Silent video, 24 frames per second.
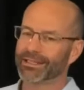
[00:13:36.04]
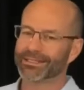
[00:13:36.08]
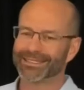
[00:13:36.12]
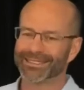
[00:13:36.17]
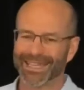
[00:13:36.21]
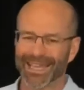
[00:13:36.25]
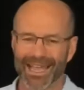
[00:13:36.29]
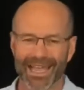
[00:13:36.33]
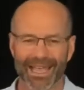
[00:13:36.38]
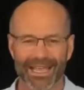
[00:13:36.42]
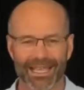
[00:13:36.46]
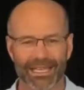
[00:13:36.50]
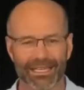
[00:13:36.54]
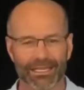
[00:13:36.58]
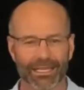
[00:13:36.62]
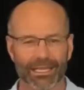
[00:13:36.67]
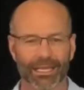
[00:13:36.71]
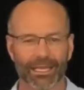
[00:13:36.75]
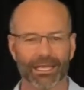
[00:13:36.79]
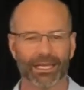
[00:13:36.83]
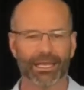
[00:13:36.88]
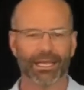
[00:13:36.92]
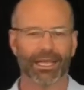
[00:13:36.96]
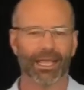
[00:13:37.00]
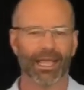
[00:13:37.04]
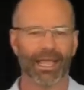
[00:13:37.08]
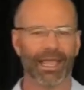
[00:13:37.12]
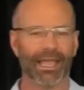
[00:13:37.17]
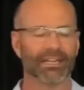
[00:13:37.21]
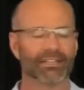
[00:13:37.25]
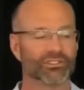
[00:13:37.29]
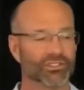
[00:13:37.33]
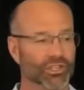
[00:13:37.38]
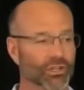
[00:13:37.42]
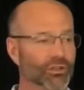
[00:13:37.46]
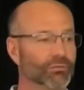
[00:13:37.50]
the day,
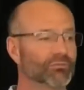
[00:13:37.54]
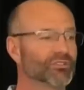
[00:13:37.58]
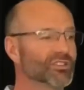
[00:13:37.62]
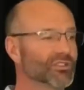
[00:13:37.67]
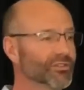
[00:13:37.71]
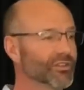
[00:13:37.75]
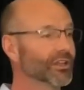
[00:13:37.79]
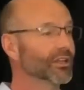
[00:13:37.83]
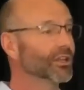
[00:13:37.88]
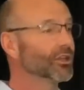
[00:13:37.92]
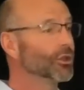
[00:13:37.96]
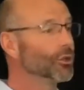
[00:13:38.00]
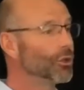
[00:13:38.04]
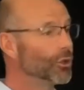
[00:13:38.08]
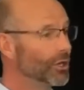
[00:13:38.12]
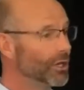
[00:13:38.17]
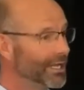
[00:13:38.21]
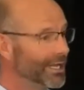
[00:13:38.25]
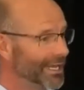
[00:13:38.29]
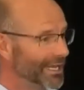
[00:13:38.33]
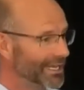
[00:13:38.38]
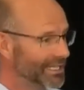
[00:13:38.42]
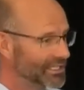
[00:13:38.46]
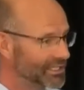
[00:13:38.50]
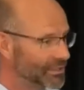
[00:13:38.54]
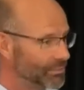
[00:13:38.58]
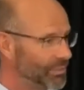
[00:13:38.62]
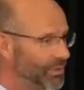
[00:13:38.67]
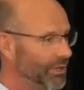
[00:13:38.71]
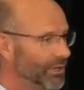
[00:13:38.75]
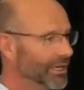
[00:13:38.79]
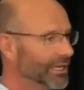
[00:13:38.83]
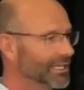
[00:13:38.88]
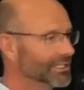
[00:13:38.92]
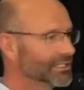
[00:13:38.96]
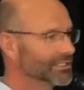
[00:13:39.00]
in terms of a learning
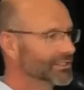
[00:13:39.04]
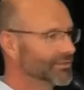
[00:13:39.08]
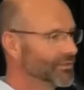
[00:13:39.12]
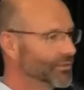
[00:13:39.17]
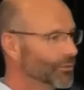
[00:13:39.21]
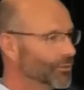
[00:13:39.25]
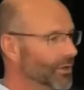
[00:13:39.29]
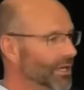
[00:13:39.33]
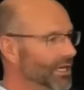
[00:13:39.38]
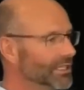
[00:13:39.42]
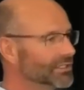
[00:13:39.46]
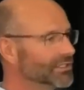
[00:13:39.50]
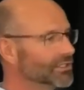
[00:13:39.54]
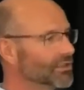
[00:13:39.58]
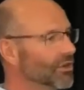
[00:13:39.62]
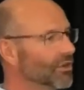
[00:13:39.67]
experience for us,